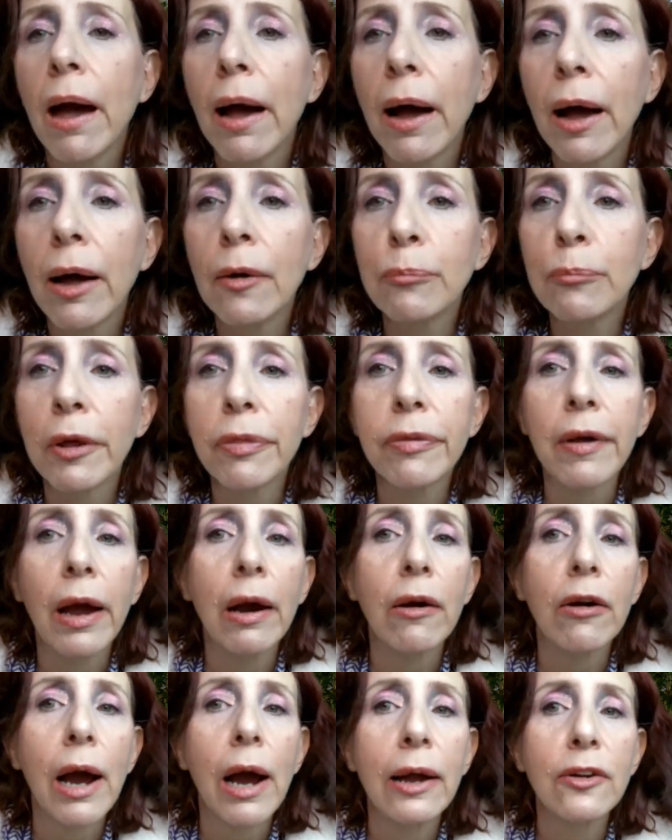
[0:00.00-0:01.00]
uh, but they
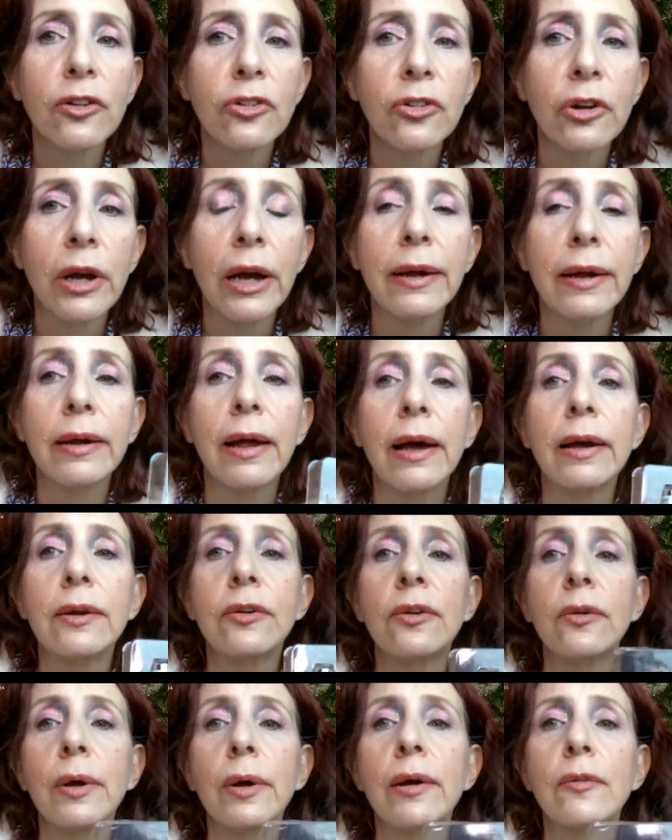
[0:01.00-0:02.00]
are high shine. I
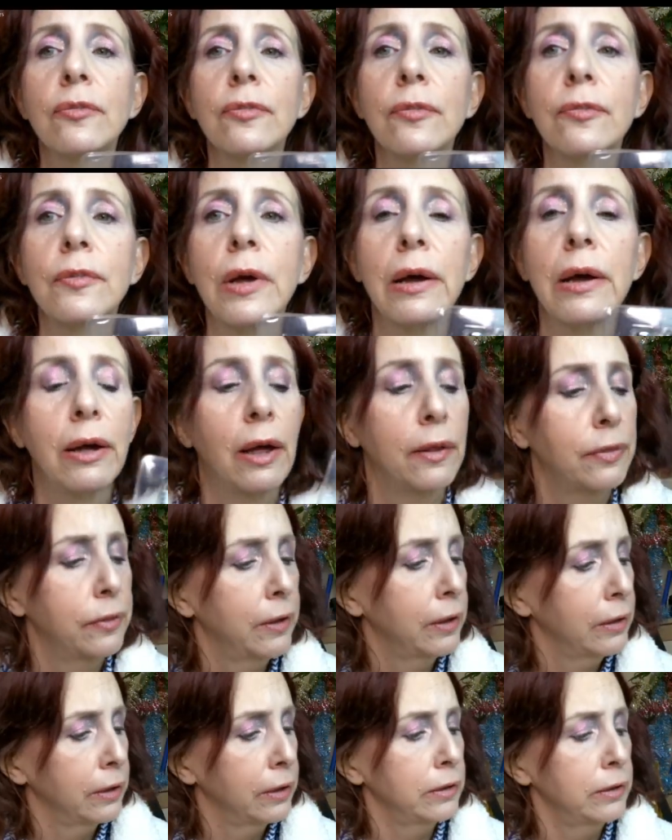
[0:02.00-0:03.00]
do have uh,
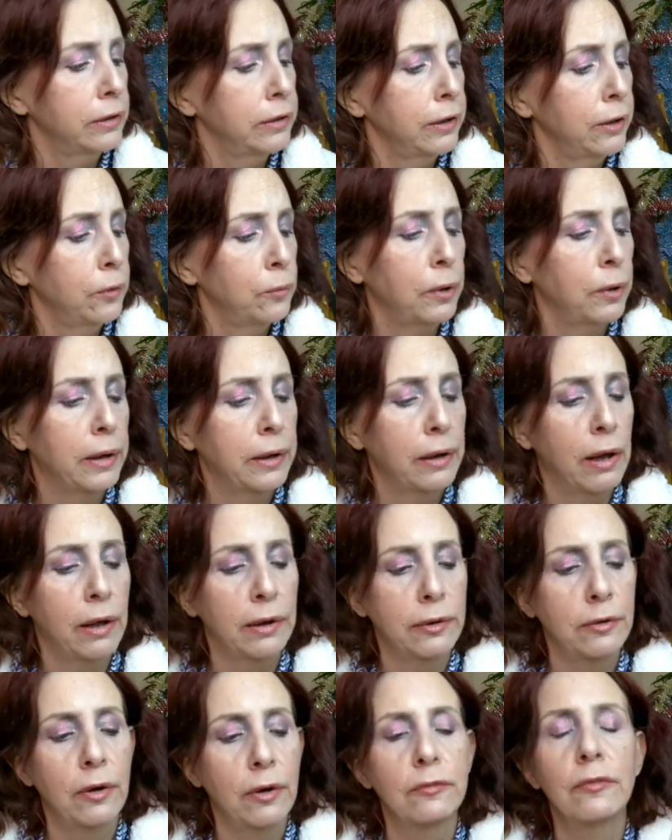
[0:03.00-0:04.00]
the clear one
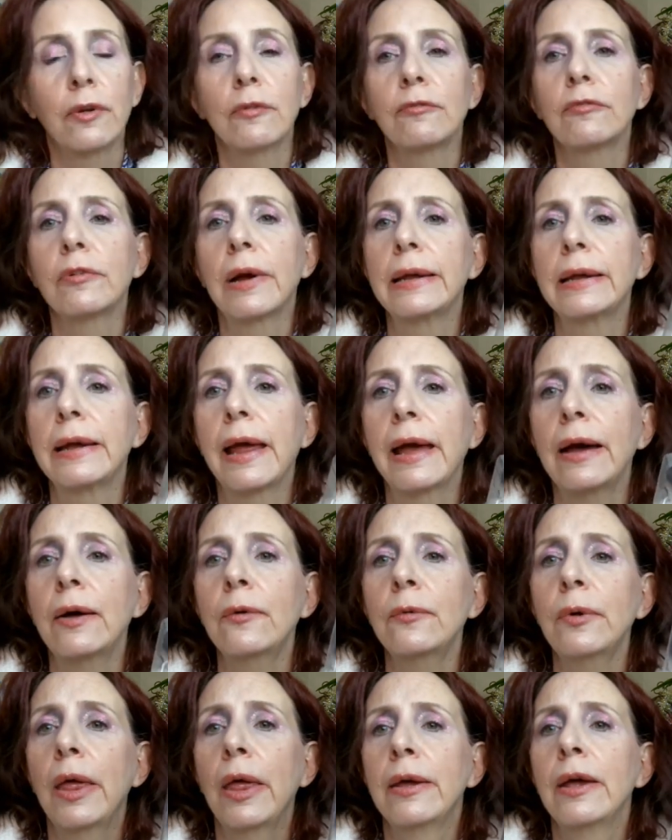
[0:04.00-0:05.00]
on right
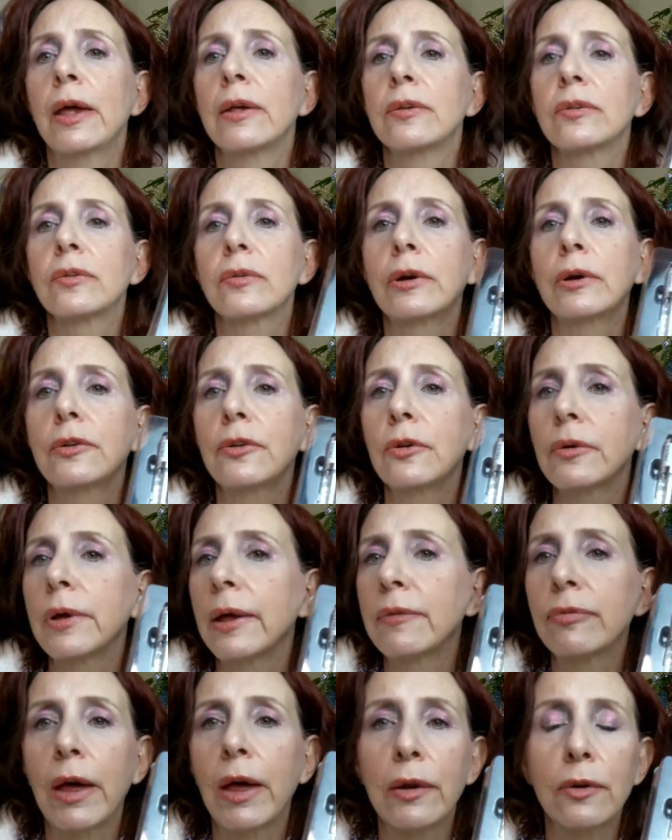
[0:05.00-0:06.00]
now. So I do
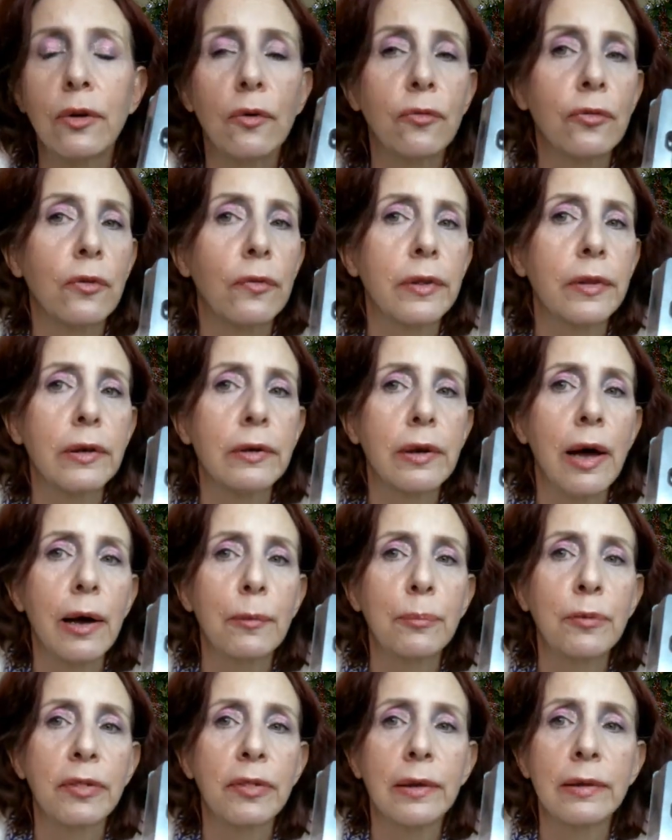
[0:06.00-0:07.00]
have that over the
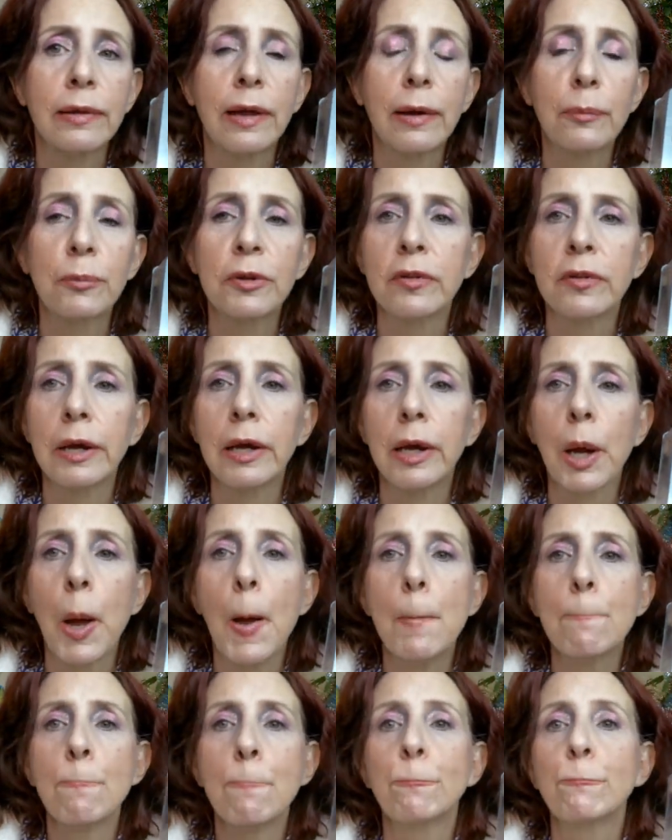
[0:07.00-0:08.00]
top of the lipstick
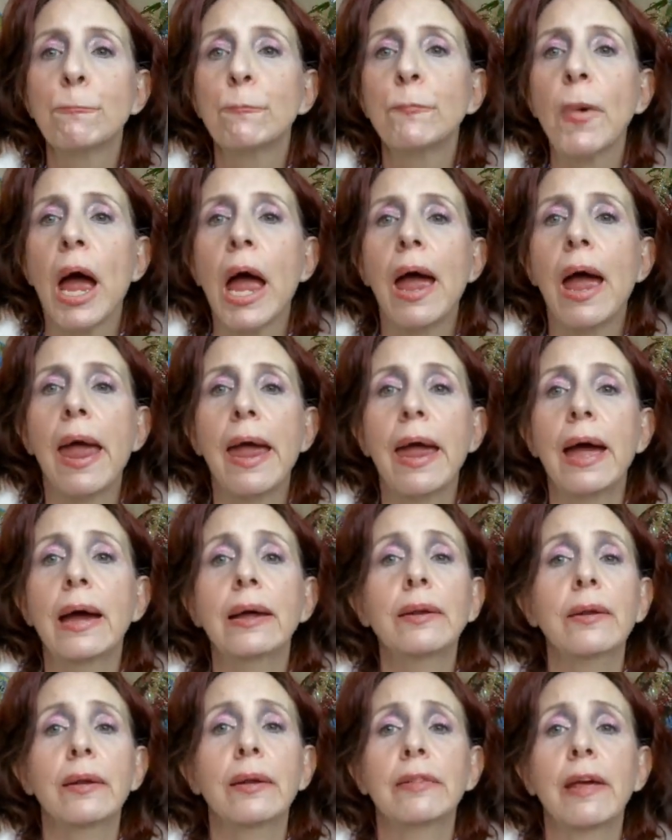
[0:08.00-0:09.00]

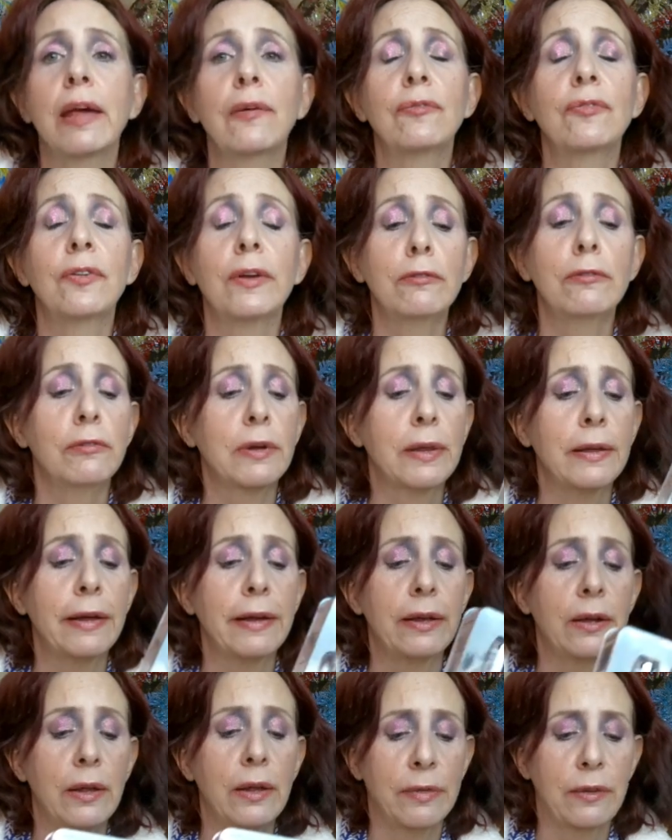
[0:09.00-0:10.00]
and they feel really
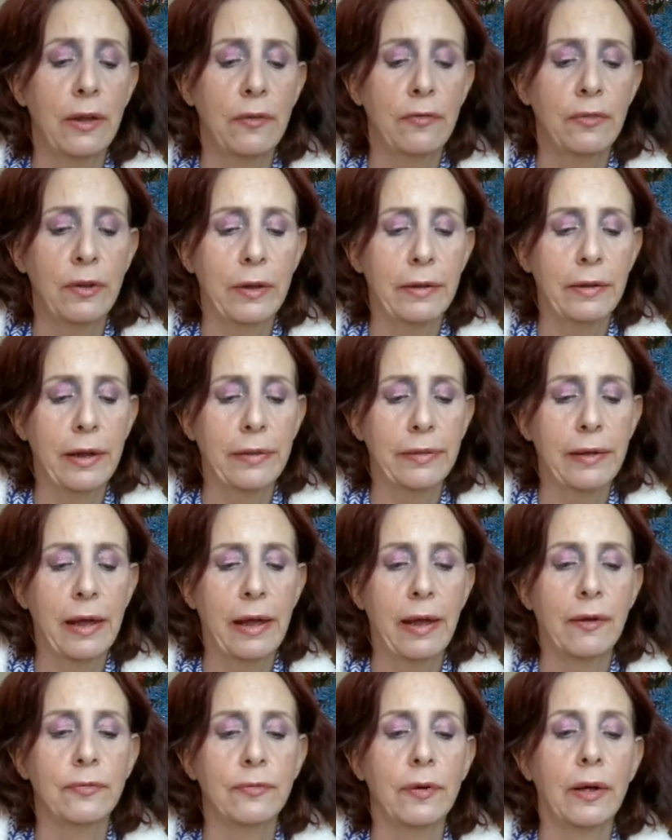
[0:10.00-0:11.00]
good. They feel like they
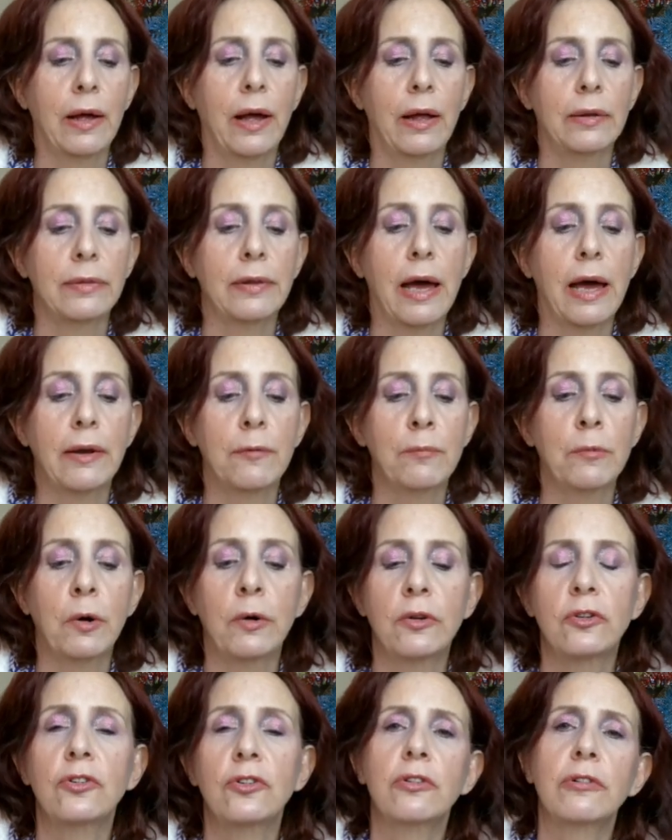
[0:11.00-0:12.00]
have a lot of
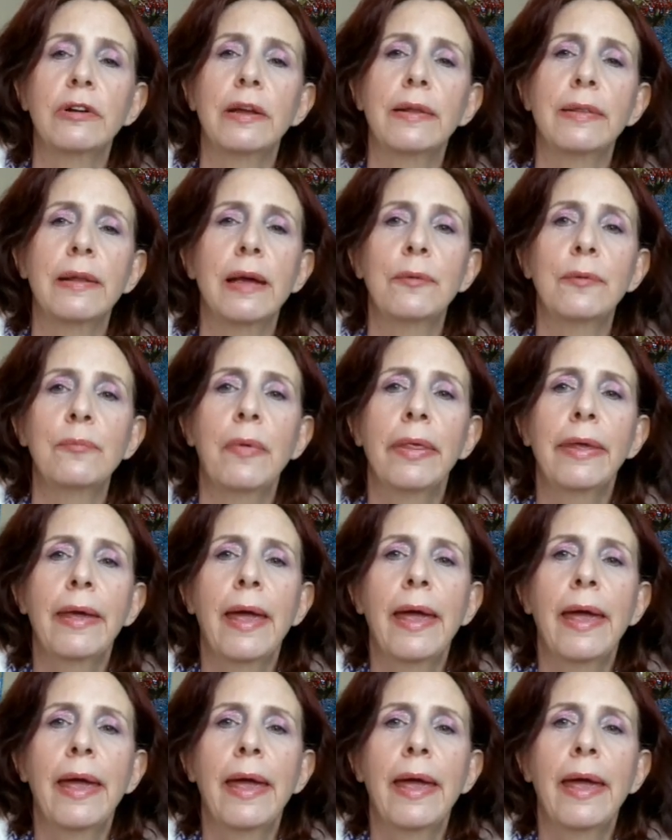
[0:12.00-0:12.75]
moisture in them,